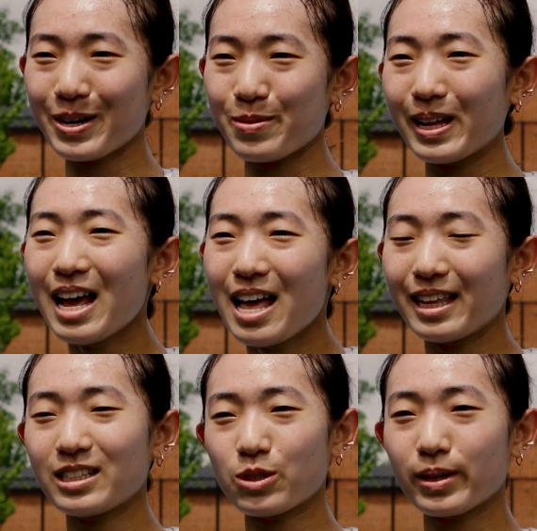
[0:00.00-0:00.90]
but
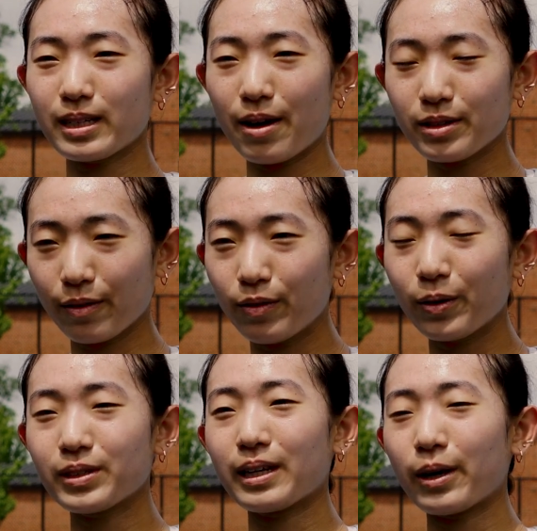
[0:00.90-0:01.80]
that's just because I was, like,
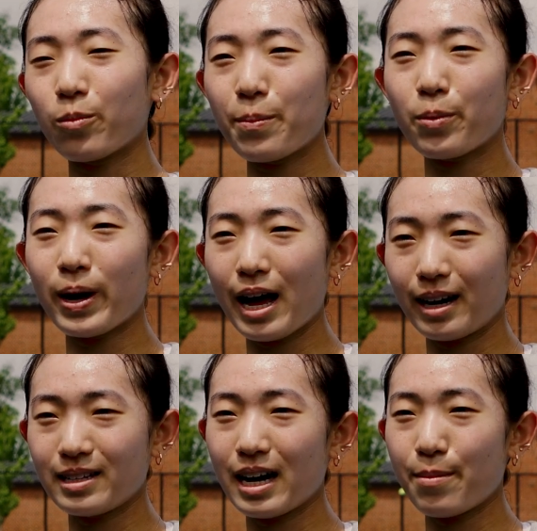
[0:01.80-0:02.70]
focusing, like, 1 point at a
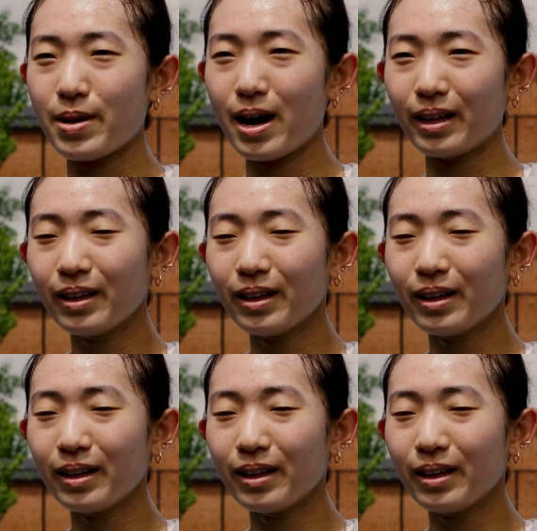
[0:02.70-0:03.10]
time, not